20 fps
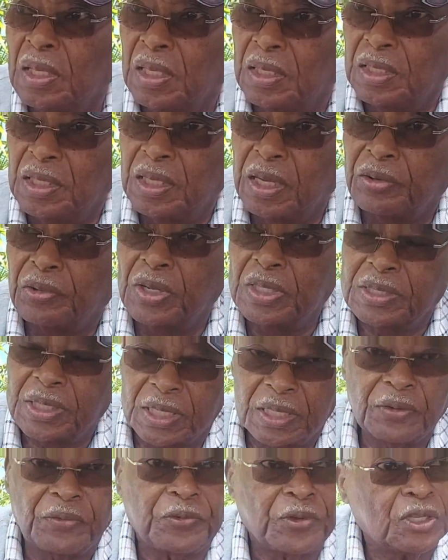there is
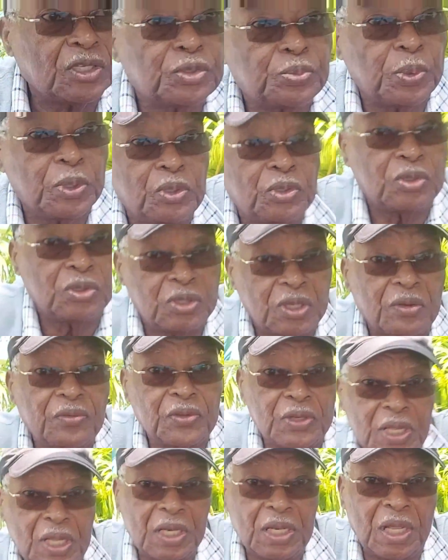
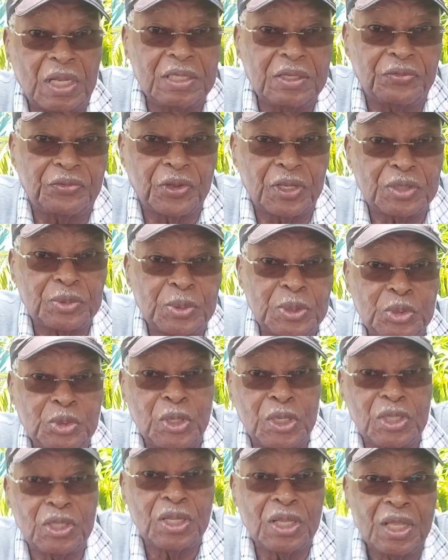definitely a difference
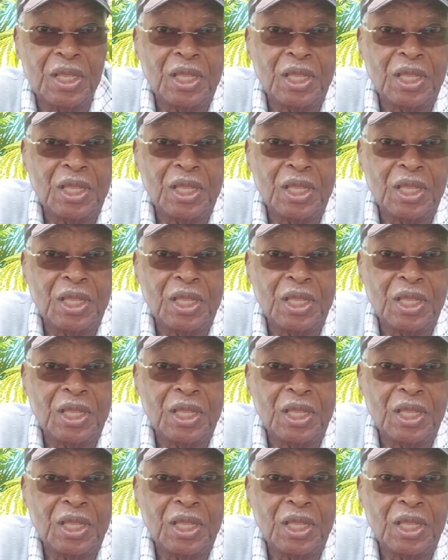between